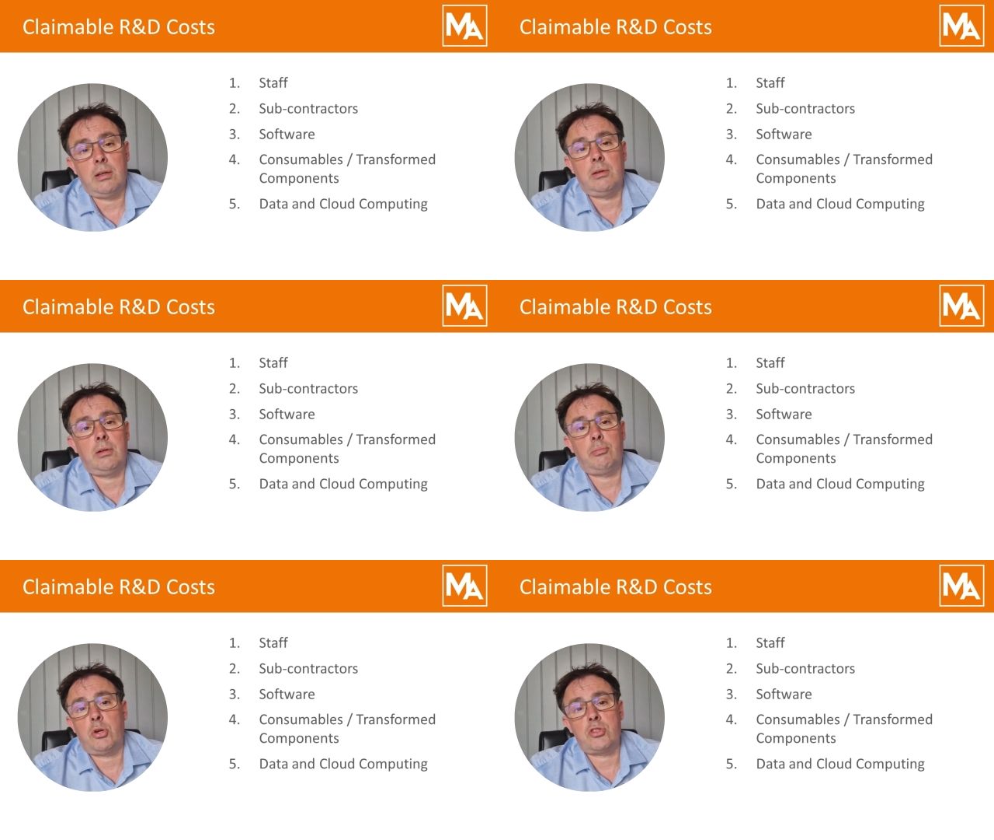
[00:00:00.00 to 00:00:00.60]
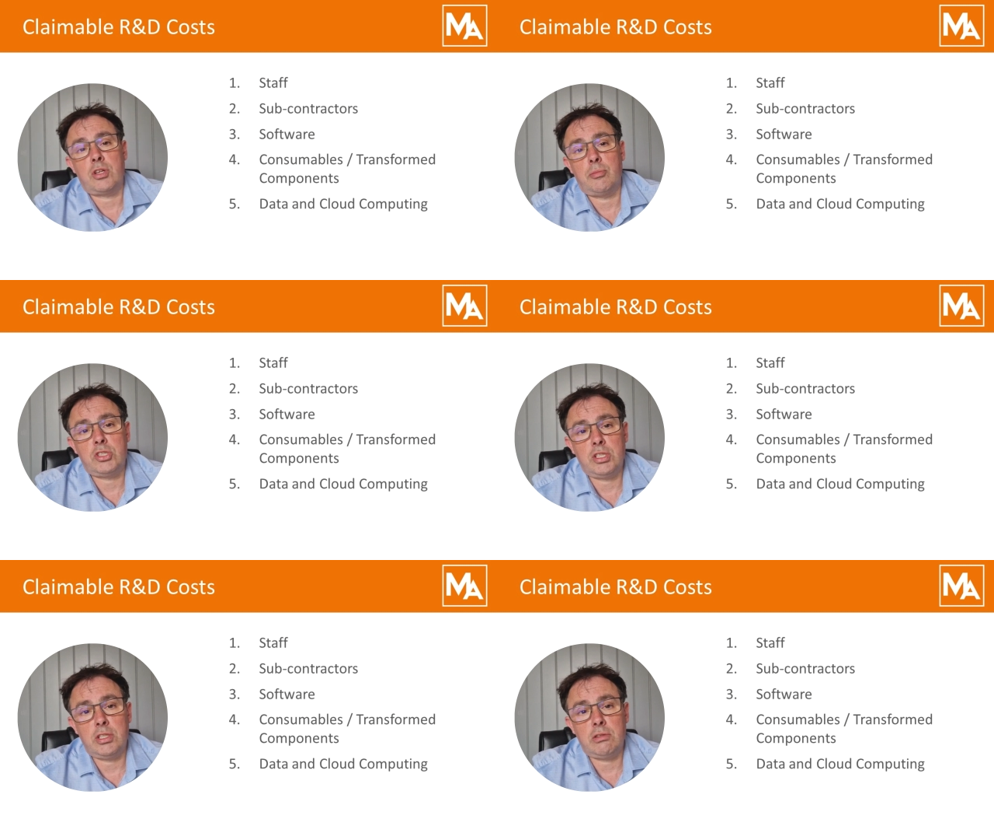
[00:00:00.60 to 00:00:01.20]
prototype
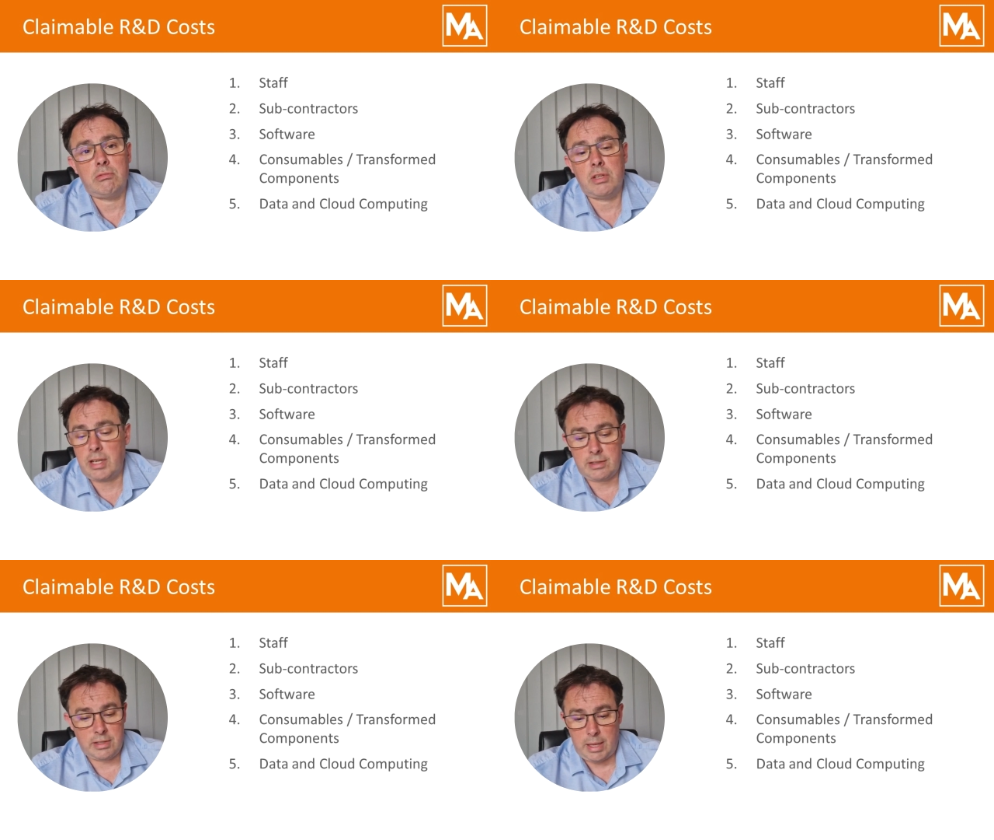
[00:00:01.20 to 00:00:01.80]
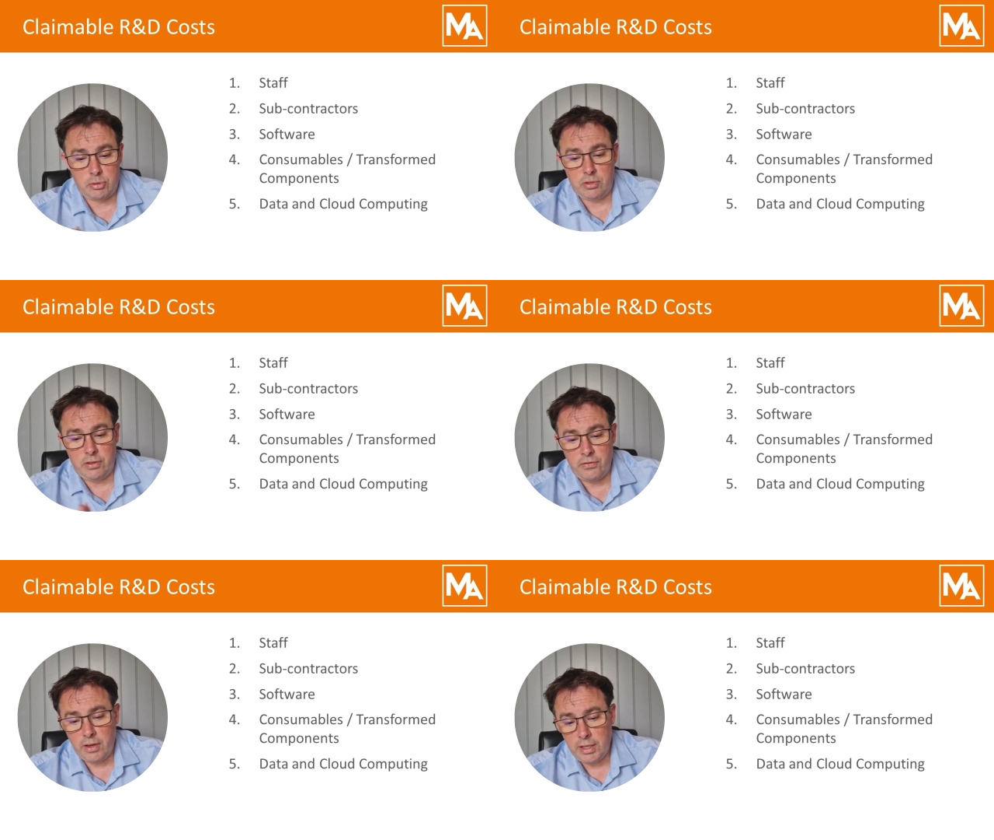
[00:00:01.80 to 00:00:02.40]
machine, then that's absolutely
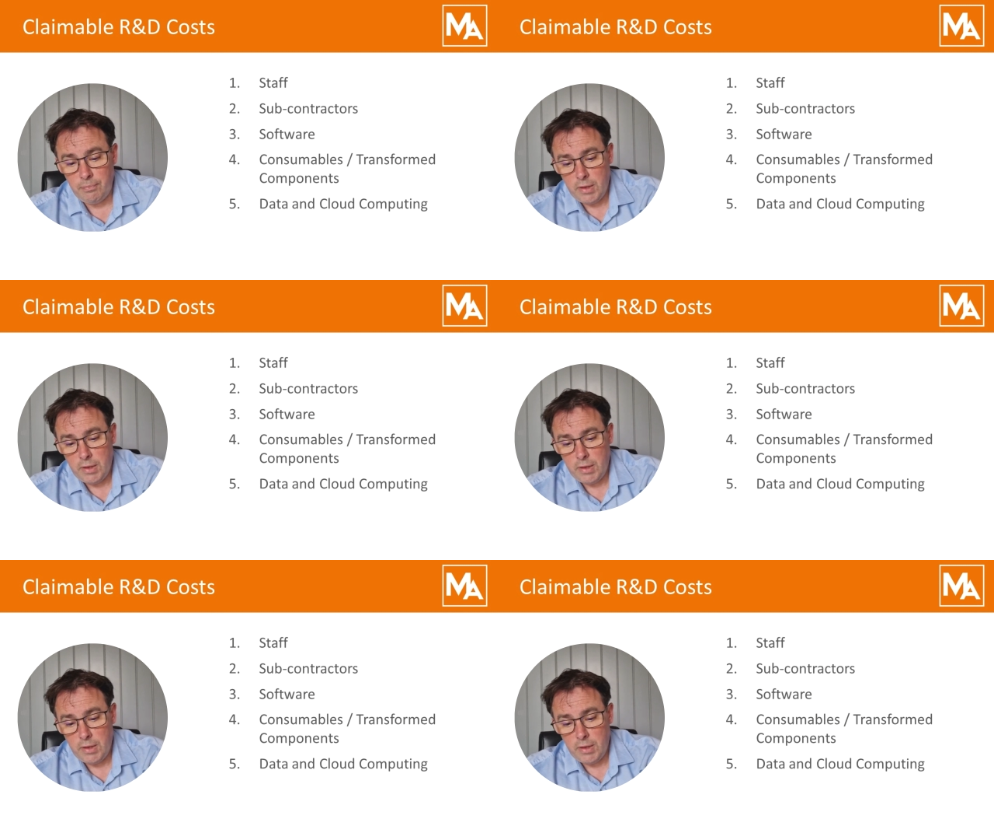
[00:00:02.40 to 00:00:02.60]
fine.